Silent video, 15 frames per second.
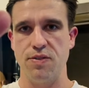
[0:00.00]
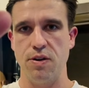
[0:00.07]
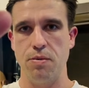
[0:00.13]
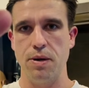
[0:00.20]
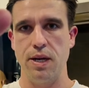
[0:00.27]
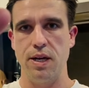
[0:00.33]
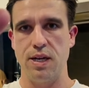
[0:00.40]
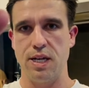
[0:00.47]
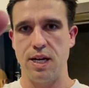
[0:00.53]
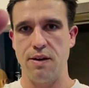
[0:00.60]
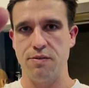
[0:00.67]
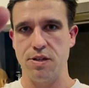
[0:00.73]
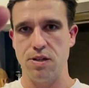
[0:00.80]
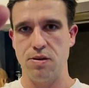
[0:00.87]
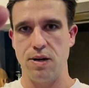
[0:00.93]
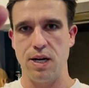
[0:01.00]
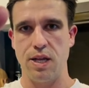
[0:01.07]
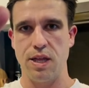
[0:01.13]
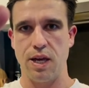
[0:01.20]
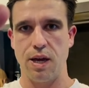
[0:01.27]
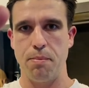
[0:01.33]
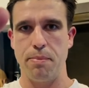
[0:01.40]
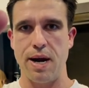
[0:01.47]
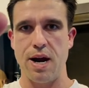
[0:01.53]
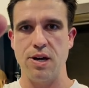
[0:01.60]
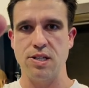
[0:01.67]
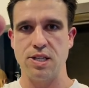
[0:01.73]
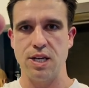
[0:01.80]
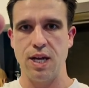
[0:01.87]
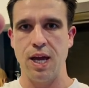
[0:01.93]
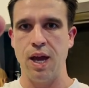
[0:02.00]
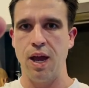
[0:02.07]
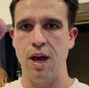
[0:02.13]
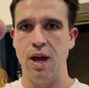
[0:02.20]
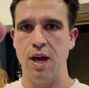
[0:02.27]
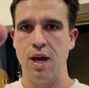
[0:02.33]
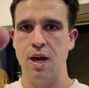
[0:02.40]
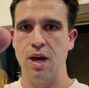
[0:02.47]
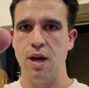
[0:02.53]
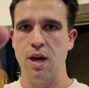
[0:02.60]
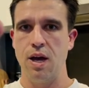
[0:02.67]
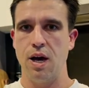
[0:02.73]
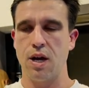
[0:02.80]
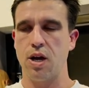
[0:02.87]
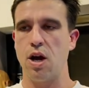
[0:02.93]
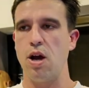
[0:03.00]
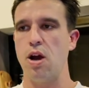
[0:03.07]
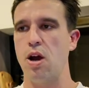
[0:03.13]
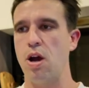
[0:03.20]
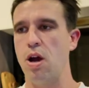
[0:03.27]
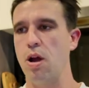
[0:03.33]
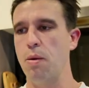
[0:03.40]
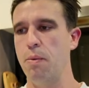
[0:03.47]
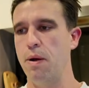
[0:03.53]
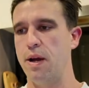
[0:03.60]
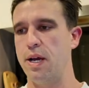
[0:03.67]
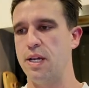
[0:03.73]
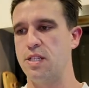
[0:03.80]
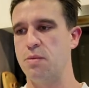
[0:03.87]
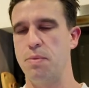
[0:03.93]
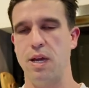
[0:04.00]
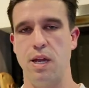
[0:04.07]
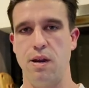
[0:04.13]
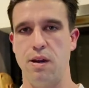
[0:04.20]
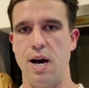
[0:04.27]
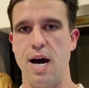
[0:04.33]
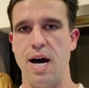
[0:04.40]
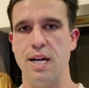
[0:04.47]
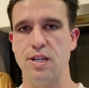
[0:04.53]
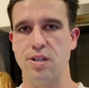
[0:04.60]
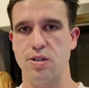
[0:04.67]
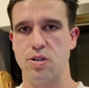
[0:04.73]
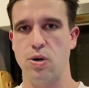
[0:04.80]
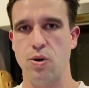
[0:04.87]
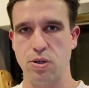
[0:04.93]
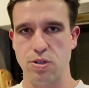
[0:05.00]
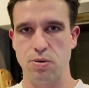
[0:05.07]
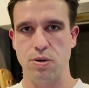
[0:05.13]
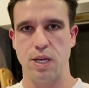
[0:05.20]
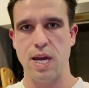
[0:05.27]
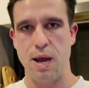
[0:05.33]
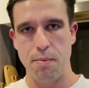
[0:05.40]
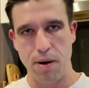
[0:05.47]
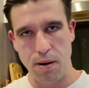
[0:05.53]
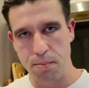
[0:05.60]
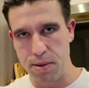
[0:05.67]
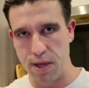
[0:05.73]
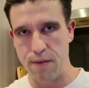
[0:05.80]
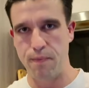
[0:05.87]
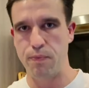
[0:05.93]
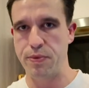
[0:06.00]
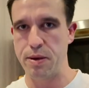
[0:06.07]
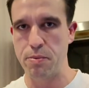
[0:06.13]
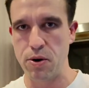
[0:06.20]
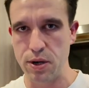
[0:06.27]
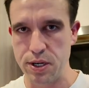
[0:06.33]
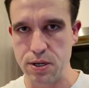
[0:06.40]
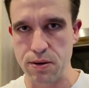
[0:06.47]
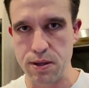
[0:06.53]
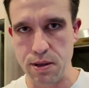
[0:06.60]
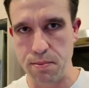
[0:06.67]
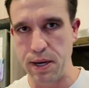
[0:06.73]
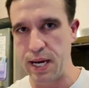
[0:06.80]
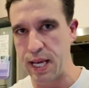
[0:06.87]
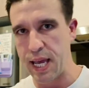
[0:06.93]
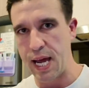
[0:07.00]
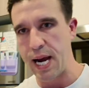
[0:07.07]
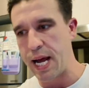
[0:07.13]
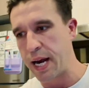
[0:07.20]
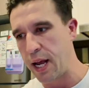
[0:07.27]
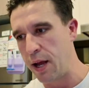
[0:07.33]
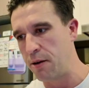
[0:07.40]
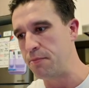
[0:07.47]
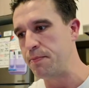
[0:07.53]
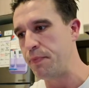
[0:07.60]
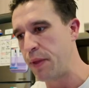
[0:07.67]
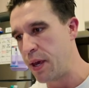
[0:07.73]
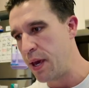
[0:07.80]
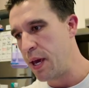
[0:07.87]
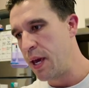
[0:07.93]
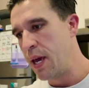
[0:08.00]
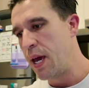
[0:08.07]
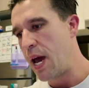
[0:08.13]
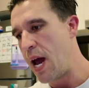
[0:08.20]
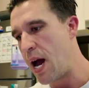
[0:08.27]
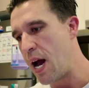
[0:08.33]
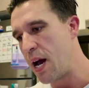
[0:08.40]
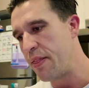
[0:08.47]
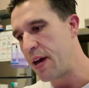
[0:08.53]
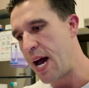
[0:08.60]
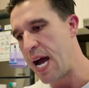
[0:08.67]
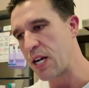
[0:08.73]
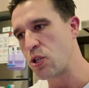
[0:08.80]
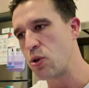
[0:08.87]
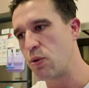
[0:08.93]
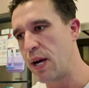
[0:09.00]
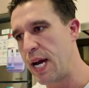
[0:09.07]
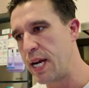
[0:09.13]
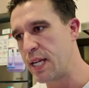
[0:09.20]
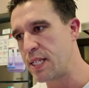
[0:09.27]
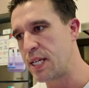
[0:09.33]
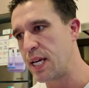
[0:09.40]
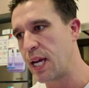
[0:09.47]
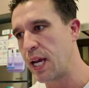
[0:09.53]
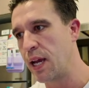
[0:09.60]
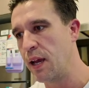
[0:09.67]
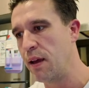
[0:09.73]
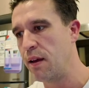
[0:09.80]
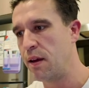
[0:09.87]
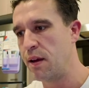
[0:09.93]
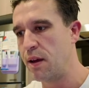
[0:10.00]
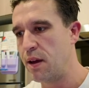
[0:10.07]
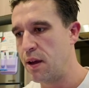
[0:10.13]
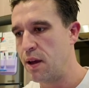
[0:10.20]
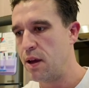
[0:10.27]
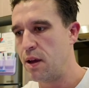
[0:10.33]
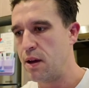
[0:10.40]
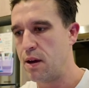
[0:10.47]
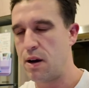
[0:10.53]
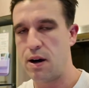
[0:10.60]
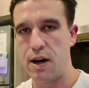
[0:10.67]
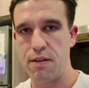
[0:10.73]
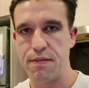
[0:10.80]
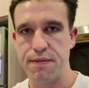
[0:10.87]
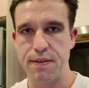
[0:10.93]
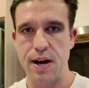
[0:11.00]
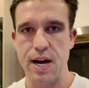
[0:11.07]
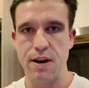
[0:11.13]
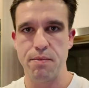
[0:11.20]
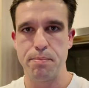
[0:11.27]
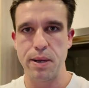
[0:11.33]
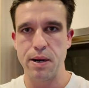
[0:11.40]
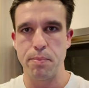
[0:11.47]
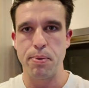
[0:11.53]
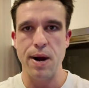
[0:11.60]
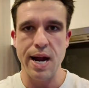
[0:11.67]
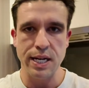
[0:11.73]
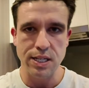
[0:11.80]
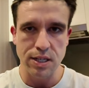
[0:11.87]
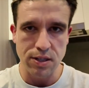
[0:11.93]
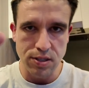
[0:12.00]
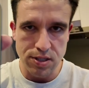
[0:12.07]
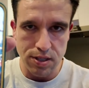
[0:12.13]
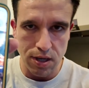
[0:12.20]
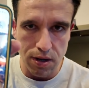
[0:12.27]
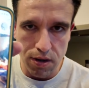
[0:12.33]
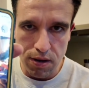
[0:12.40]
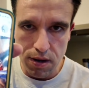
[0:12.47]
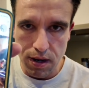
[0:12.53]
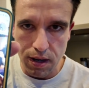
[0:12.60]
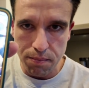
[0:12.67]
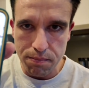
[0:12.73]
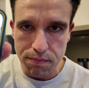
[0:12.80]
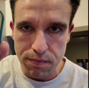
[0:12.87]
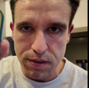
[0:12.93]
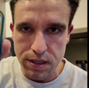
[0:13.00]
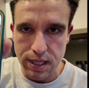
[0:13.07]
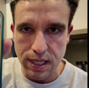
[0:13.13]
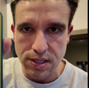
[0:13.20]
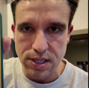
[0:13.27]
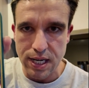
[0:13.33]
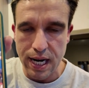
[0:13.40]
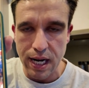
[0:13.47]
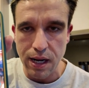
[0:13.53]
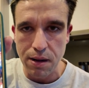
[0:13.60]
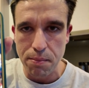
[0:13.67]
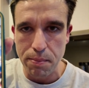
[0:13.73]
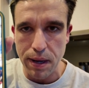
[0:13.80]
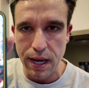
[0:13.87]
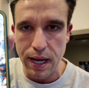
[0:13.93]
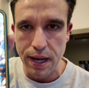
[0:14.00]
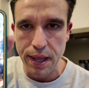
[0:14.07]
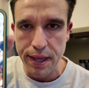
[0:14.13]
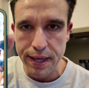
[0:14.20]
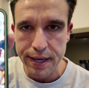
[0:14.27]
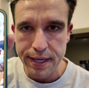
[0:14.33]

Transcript: filming it. Didn't have to do anything embarrassing. I go home. It's a bit hard to talk to a camera, but the more you do it, the better you get at it. The actual editing, I've had a bit of practice, so I'm decent at it, but